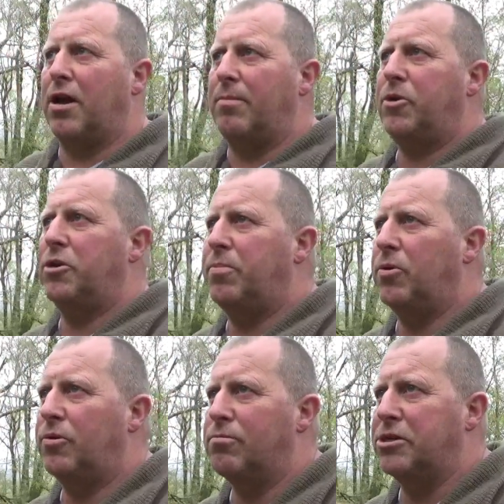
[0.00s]
I'm going to
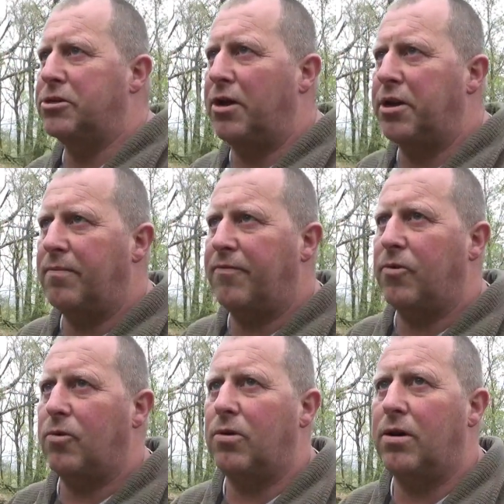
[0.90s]
put the ridge line up
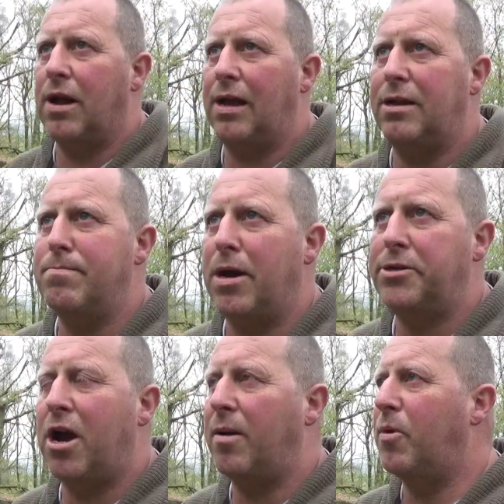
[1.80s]
for hanging my
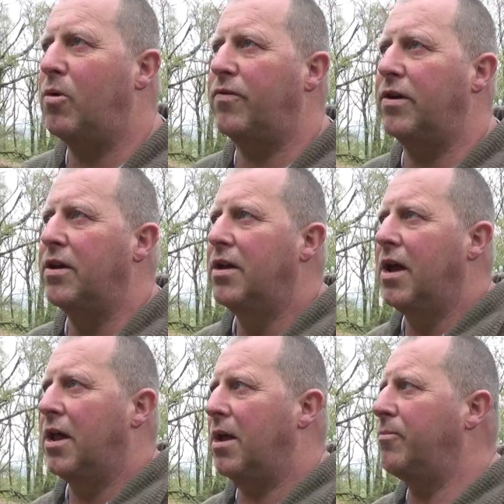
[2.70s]
tarp over
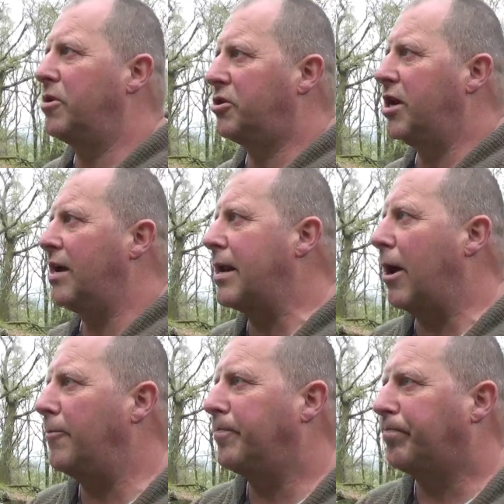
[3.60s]
and I'm going to check
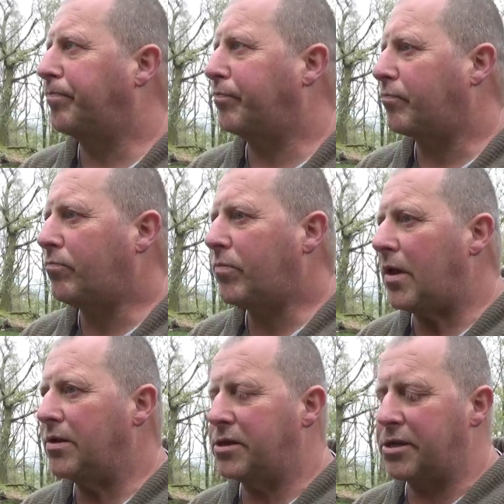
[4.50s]
now
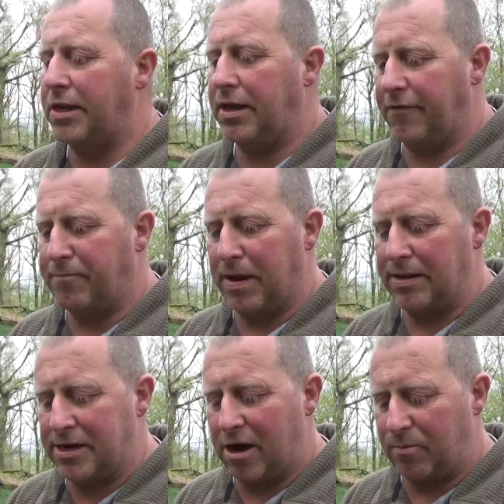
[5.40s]
to see if my
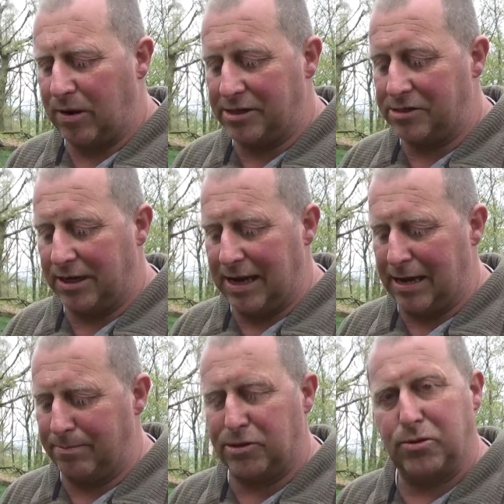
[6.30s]
tarp will actually
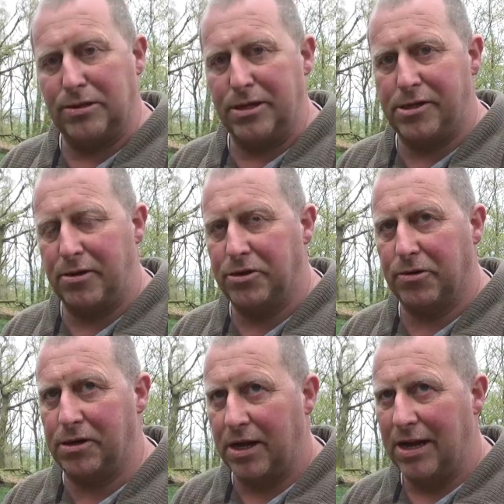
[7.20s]
hang between these two
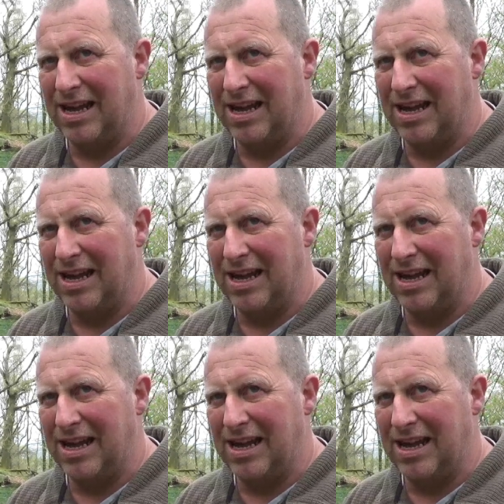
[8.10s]
trees.